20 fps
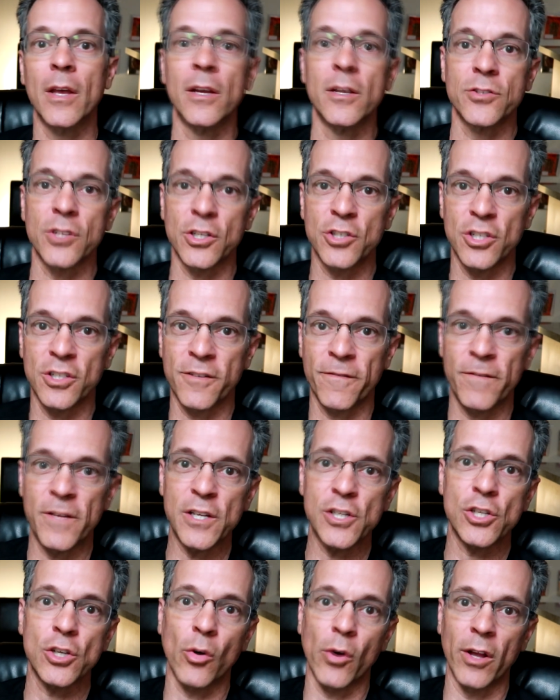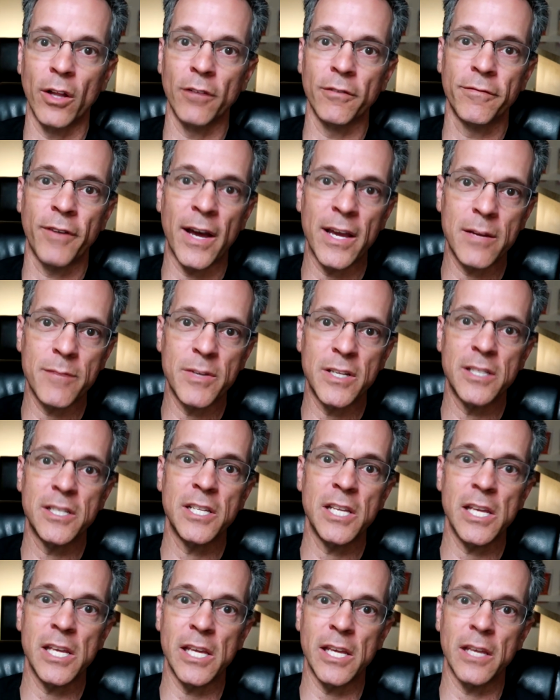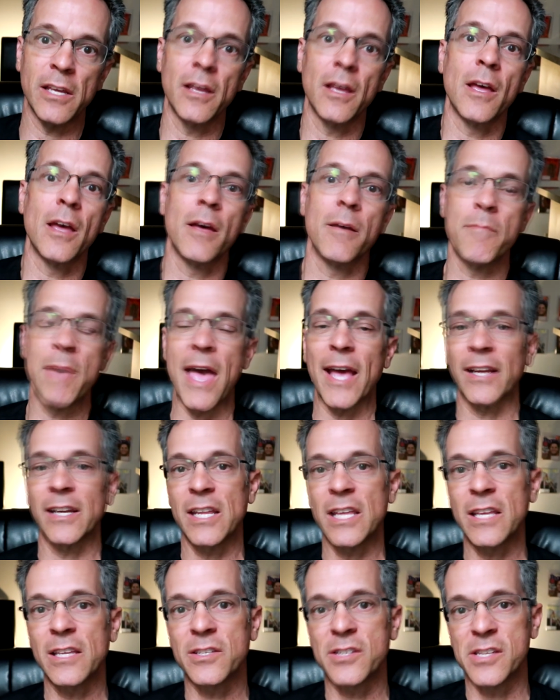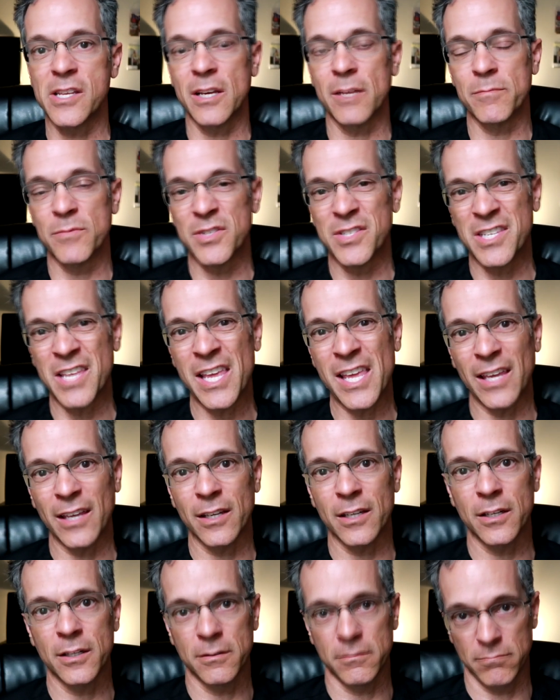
such as fish oil, vitamin D, magnesium, zinc.